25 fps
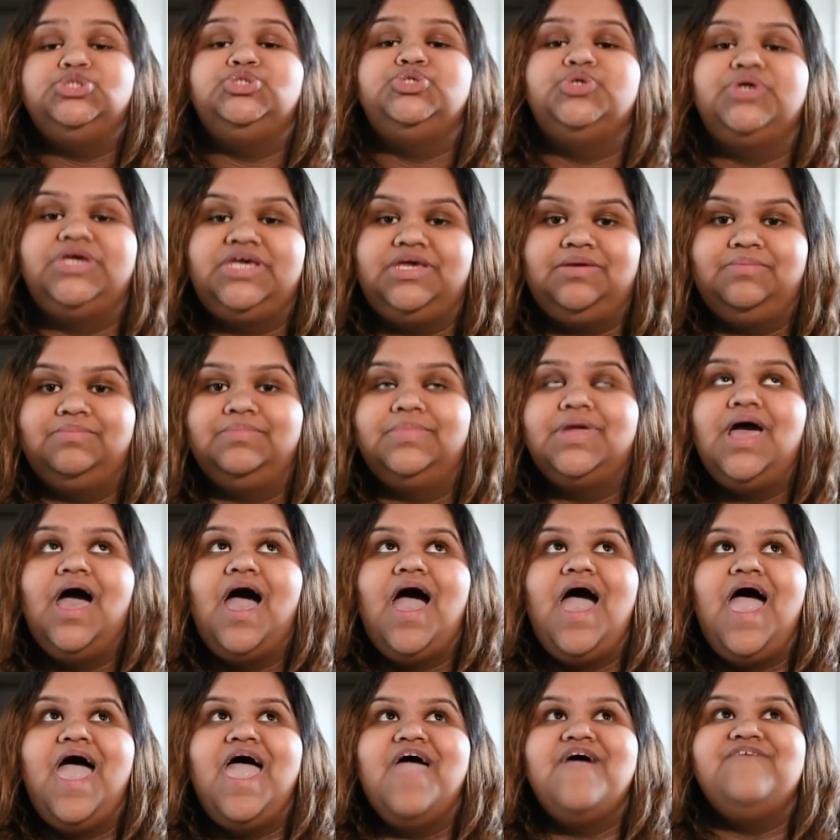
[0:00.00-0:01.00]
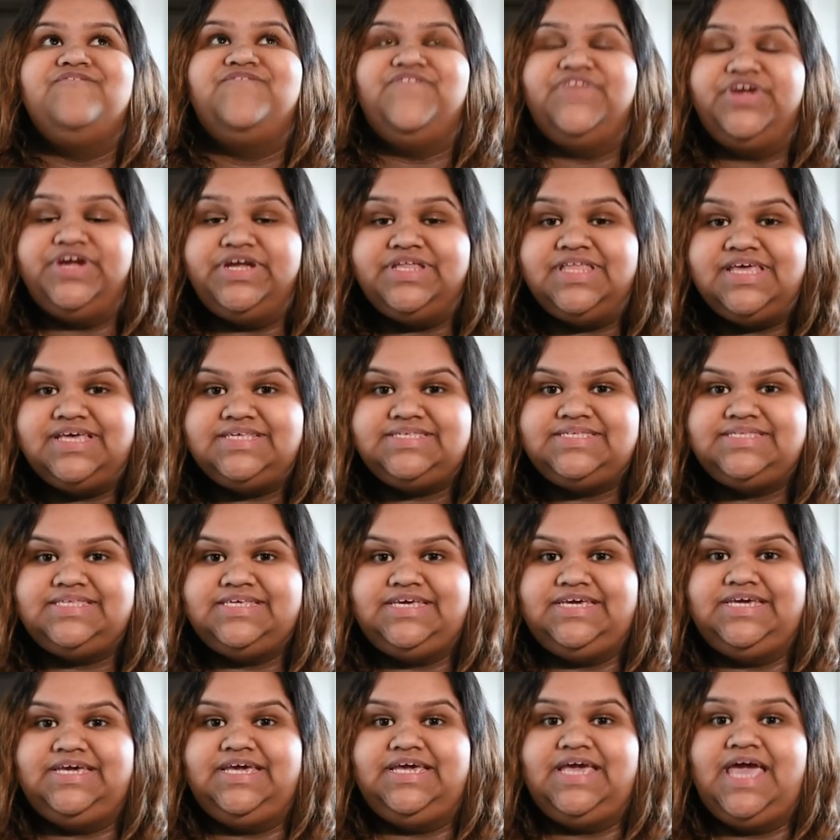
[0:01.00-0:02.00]
Dream
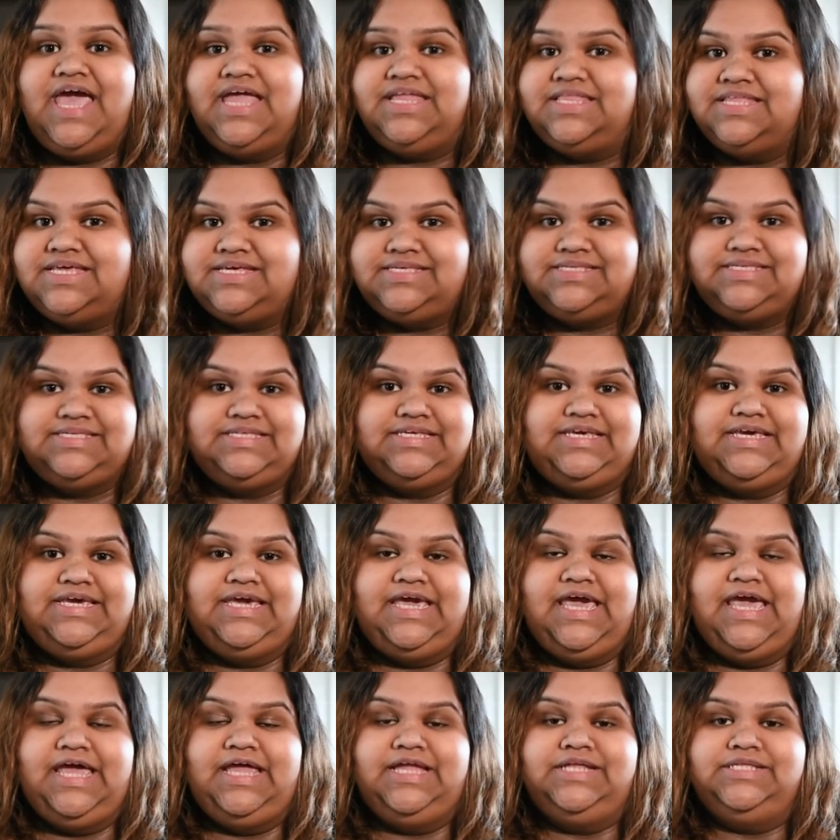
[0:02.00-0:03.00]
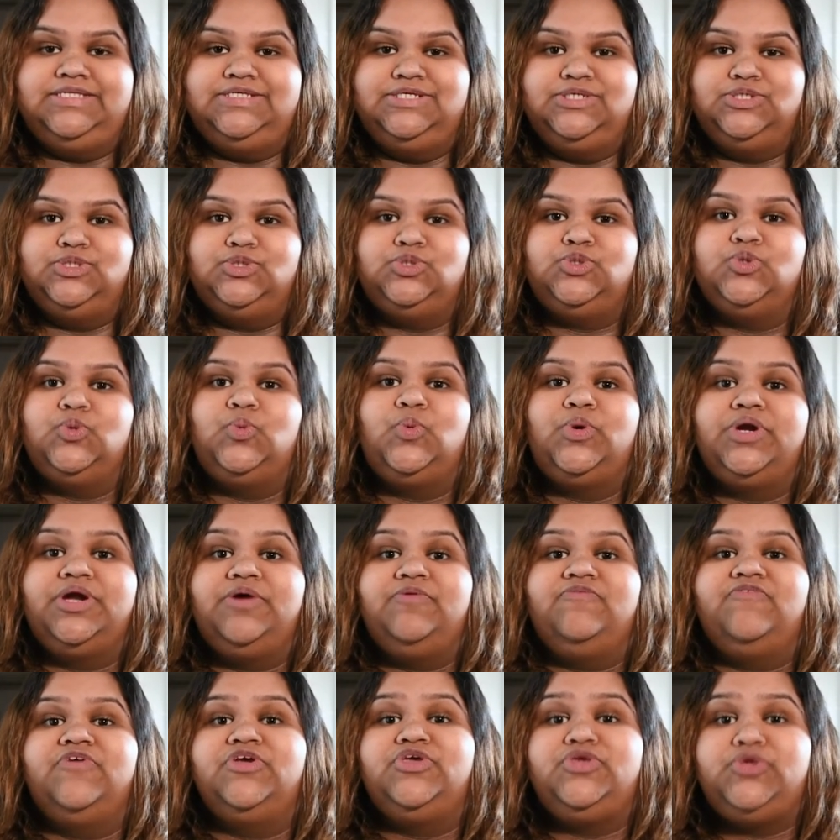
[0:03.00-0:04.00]
fearlessly, endlessly, and do
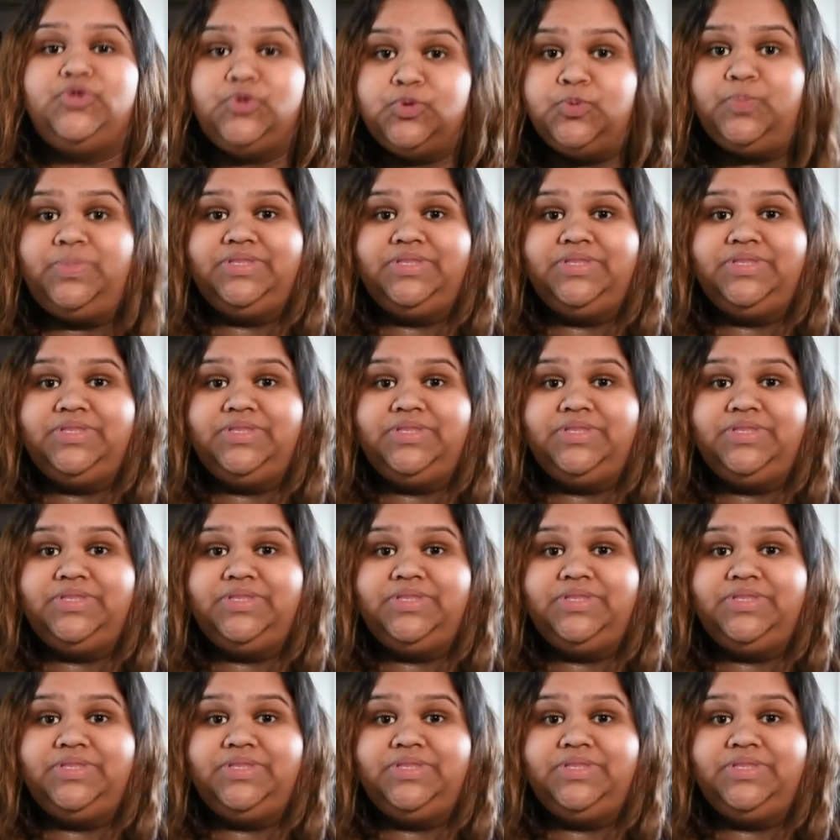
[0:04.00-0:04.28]
whatever you